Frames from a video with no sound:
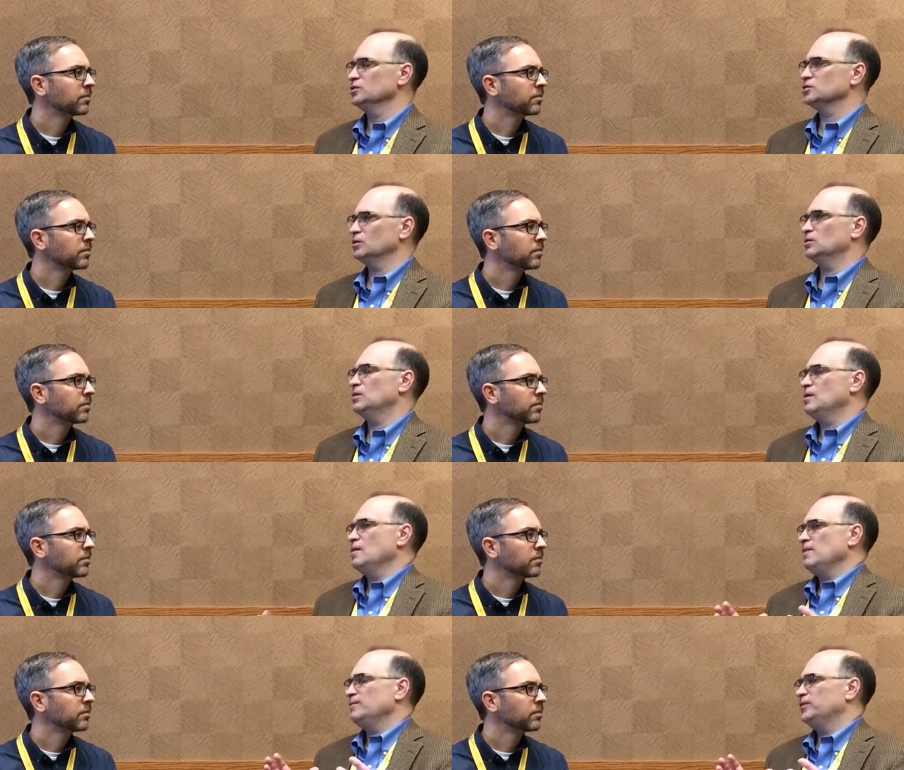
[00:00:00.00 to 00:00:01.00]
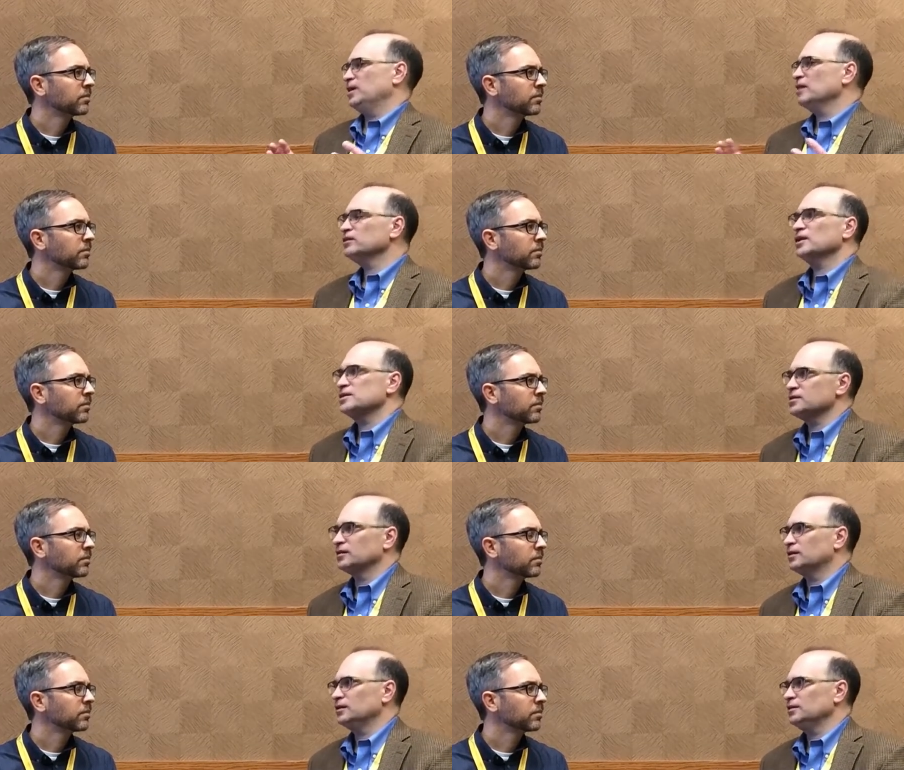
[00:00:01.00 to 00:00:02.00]
Speaker 1: So the
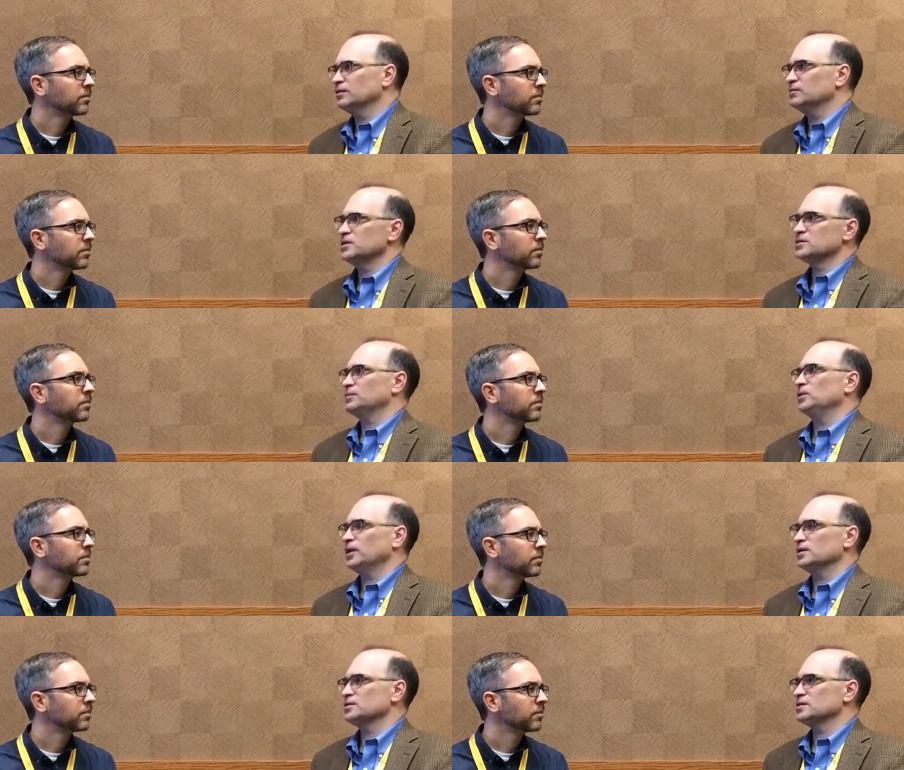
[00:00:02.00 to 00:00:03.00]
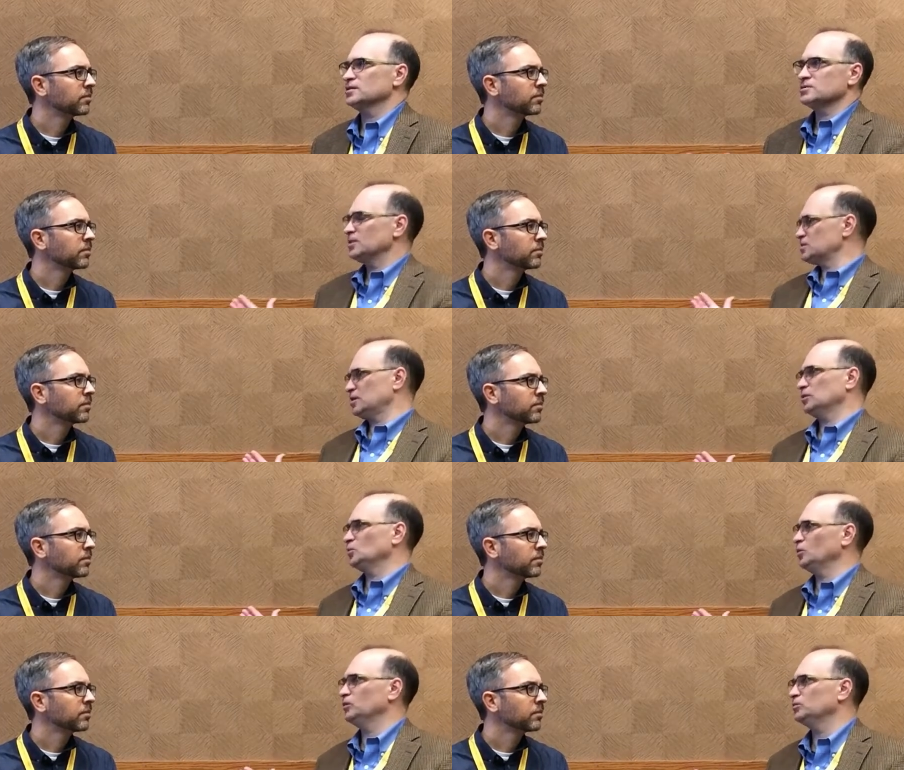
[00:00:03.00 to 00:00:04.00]
everlasting kingdom is a place that is much like the
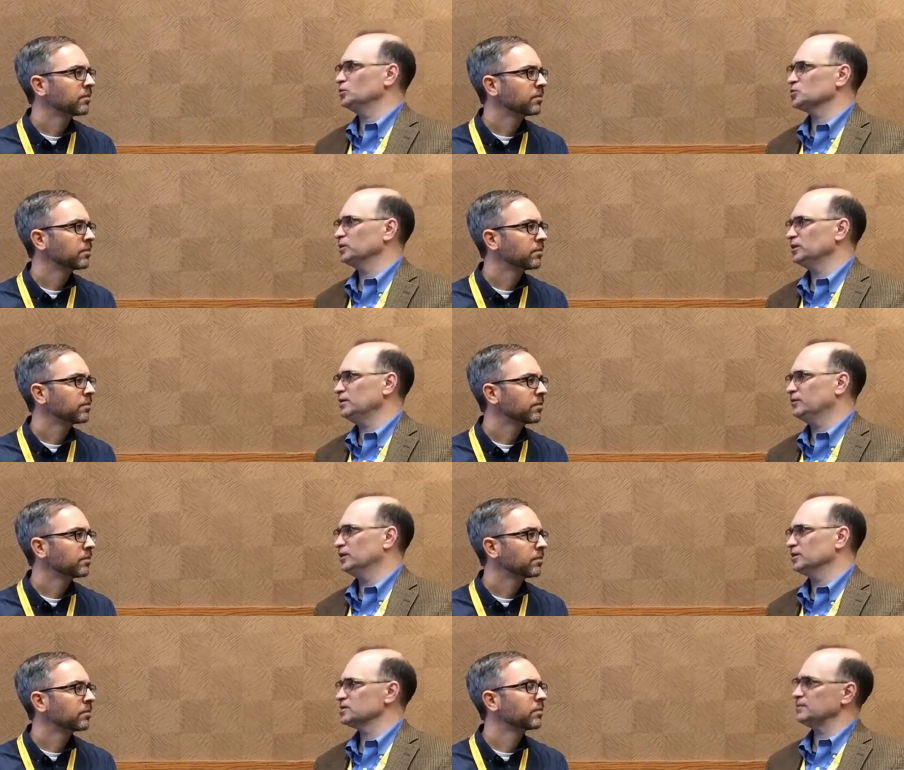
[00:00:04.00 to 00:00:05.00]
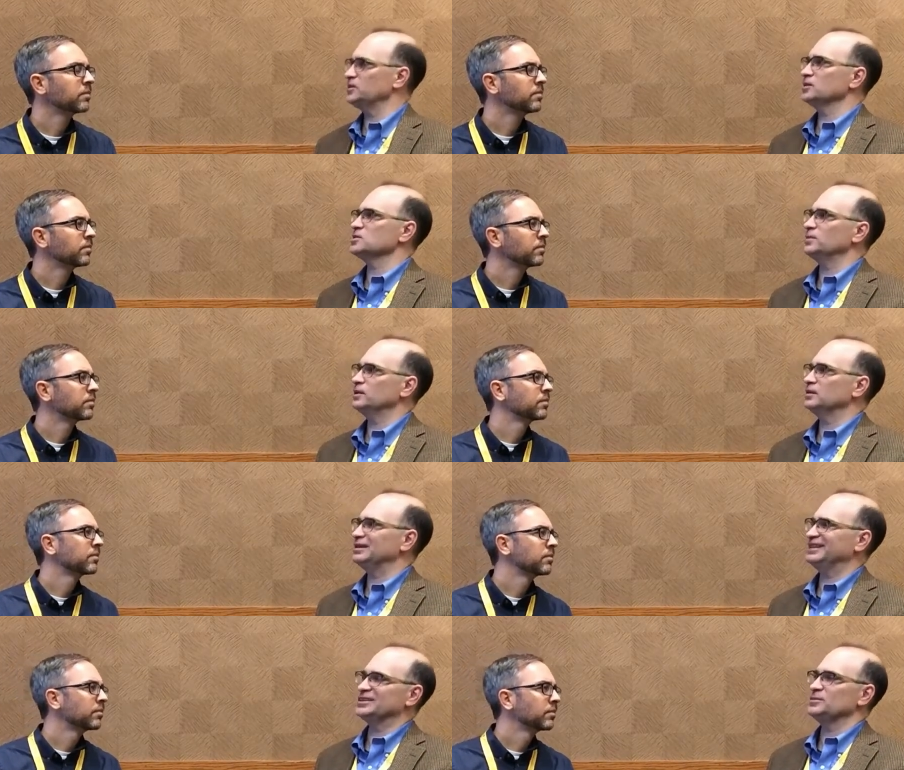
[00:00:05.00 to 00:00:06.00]
world in which we live in, except mm-hmm. that it's been,
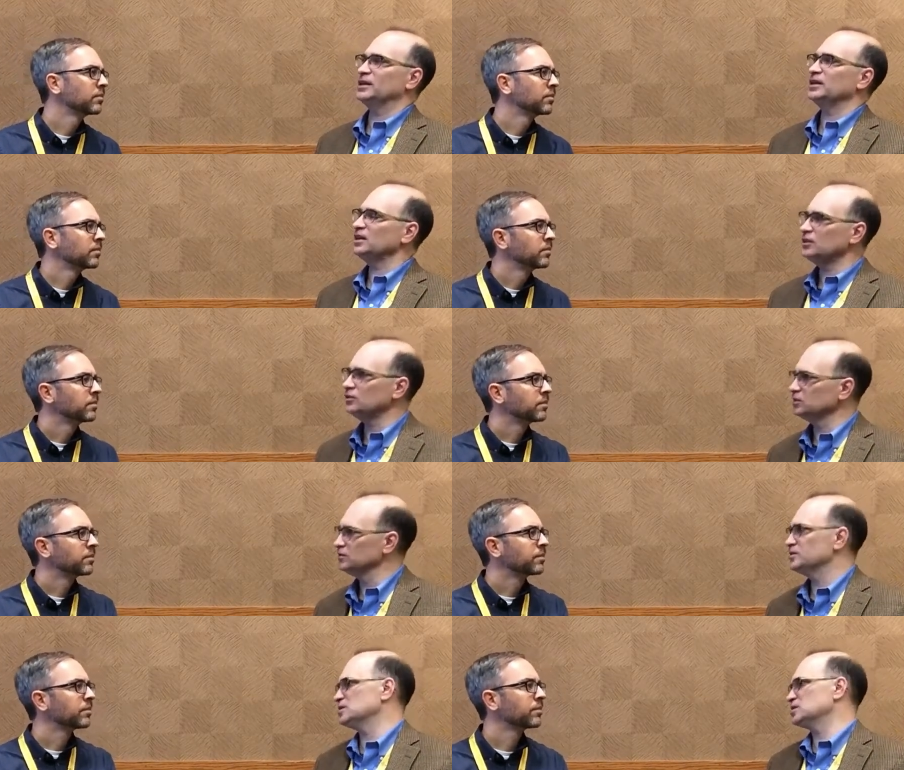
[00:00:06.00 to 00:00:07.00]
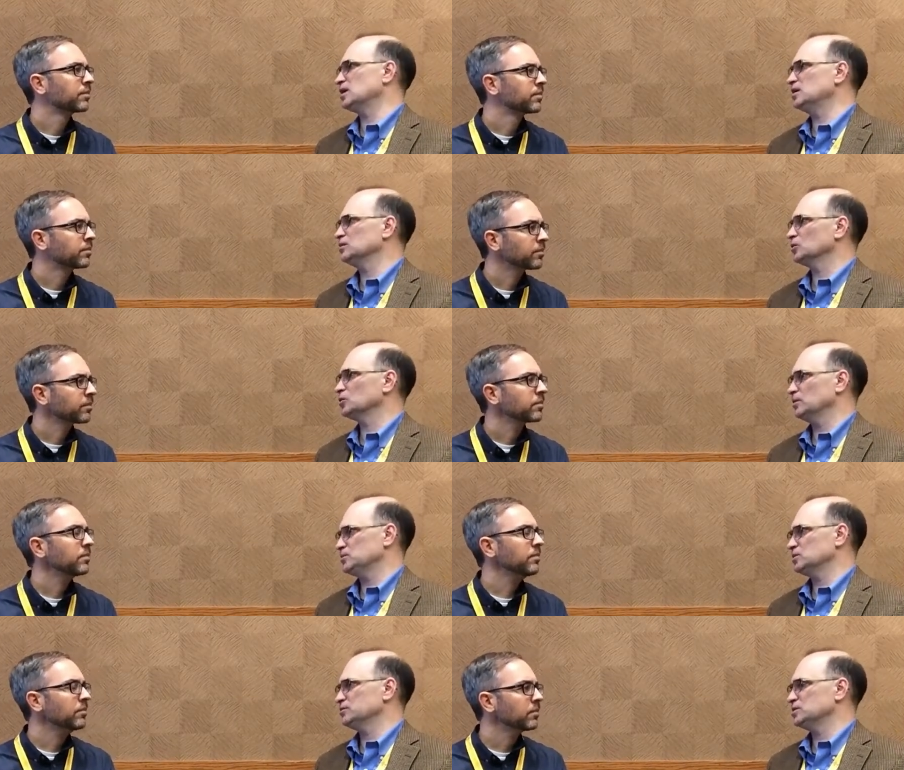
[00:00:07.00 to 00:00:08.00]
it's been healed of the stain and the corruption of